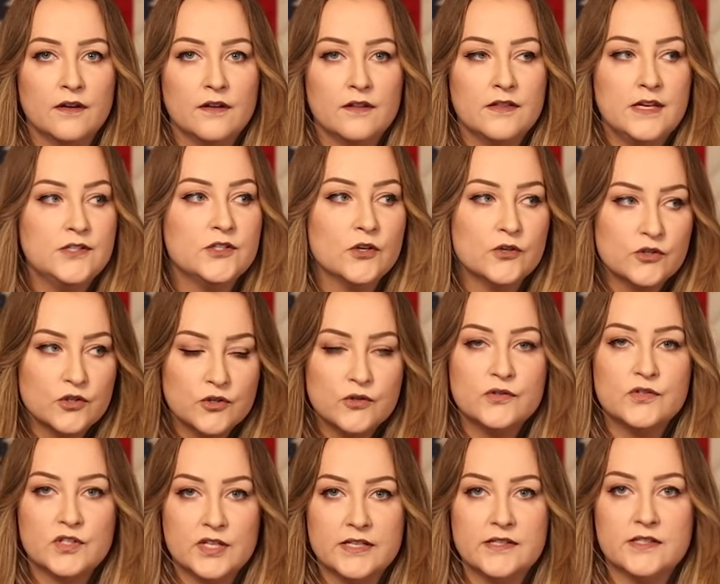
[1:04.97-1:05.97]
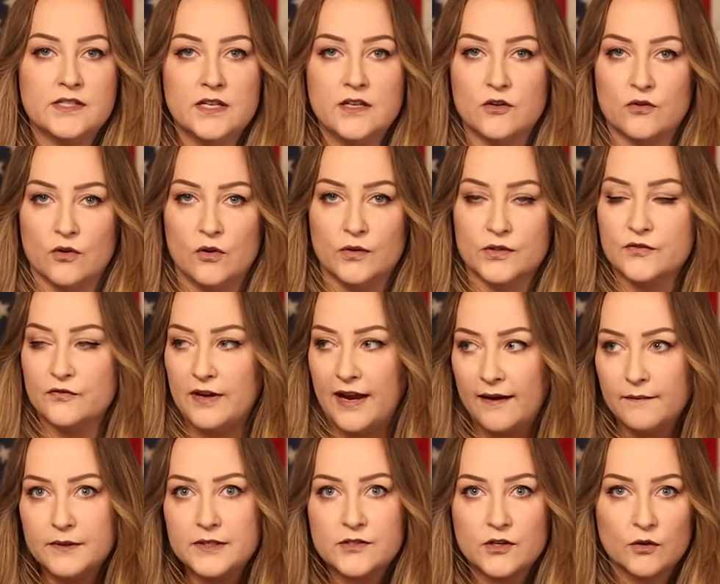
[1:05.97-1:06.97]
These are two 16-year-olds.
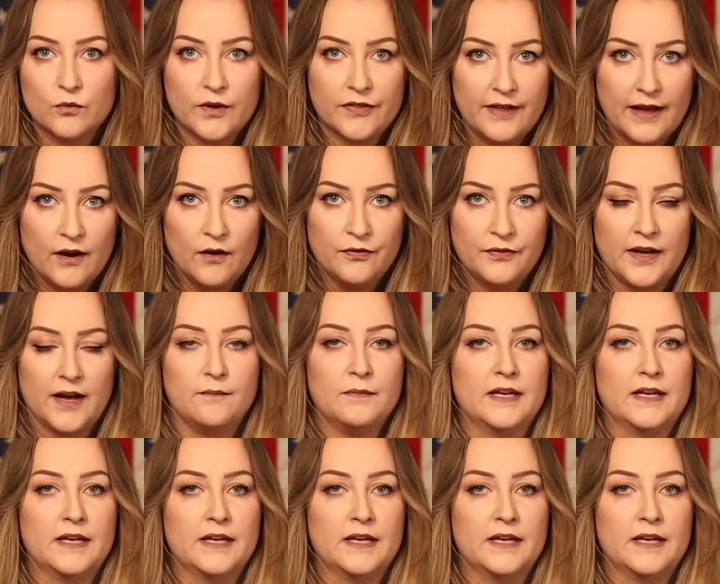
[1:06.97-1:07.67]
Families are without them.